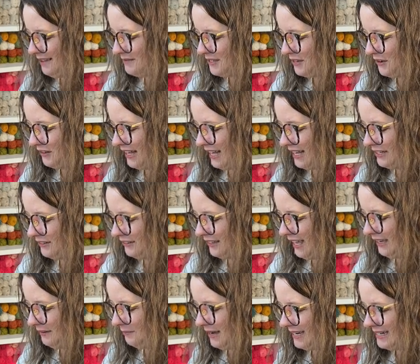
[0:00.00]
so glad you
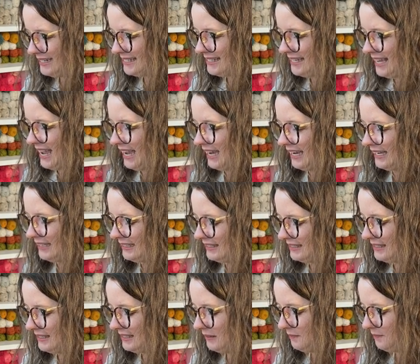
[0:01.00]
like my designs.